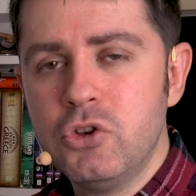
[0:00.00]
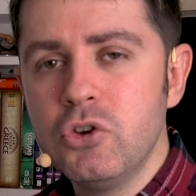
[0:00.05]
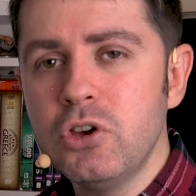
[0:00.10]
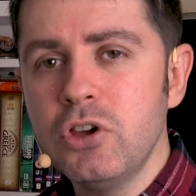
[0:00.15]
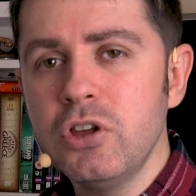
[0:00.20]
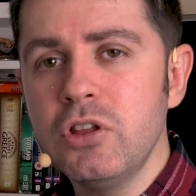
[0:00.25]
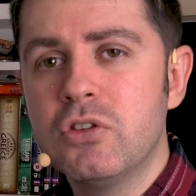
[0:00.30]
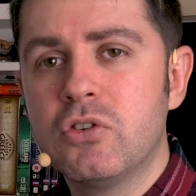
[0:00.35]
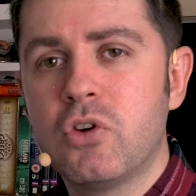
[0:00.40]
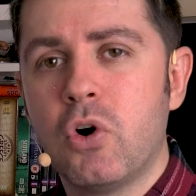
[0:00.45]
You
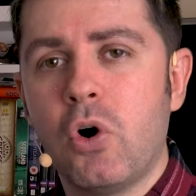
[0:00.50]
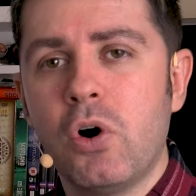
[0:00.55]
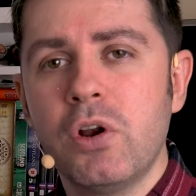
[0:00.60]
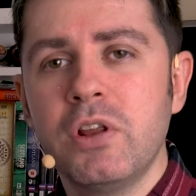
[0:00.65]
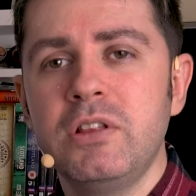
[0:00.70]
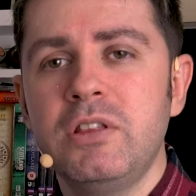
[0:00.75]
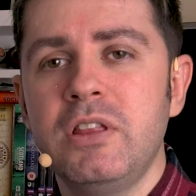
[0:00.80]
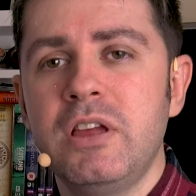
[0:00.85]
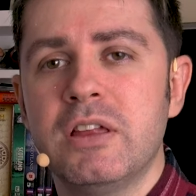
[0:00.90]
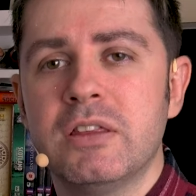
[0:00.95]
could
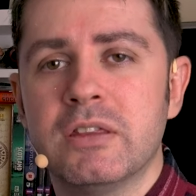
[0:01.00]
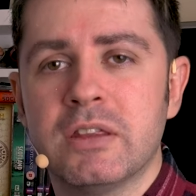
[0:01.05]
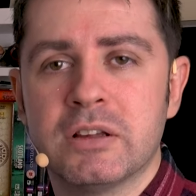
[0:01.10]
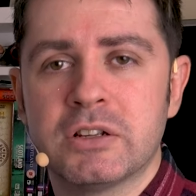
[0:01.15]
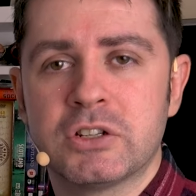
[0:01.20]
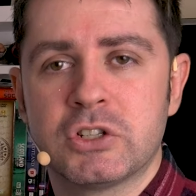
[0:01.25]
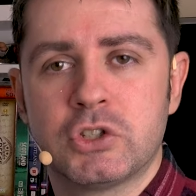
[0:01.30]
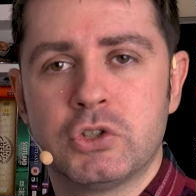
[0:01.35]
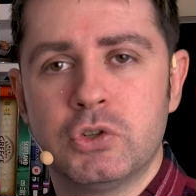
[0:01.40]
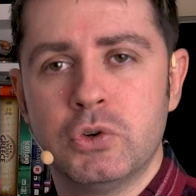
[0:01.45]
correlate
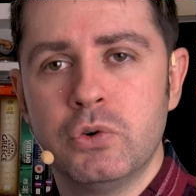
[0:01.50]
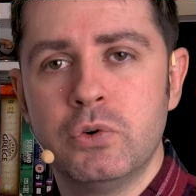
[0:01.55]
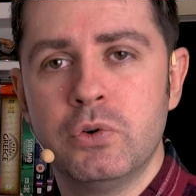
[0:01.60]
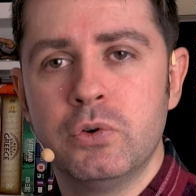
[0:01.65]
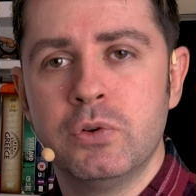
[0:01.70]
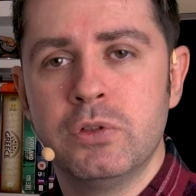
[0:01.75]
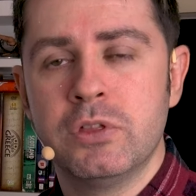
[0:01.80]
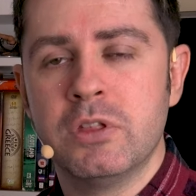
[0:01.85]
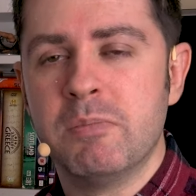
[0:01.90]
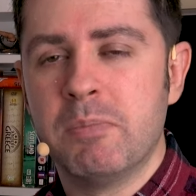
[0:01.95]
this
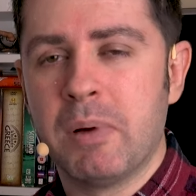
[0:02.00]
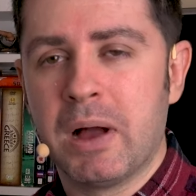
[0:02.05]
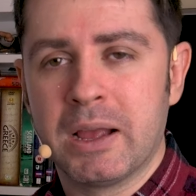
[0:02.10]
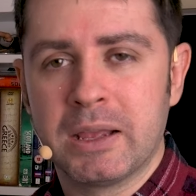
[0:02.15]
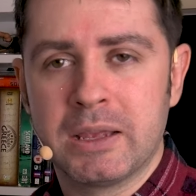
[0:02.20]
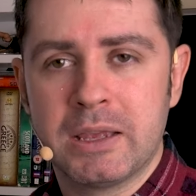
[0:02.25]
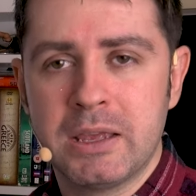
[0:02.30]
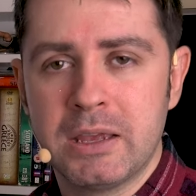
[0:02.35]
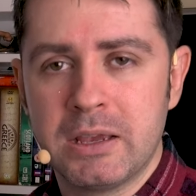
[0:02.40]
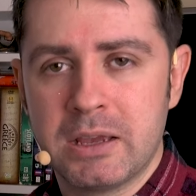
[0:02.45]
to the
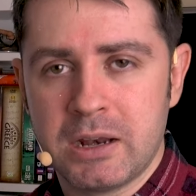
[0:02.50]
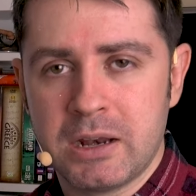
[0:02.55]
banking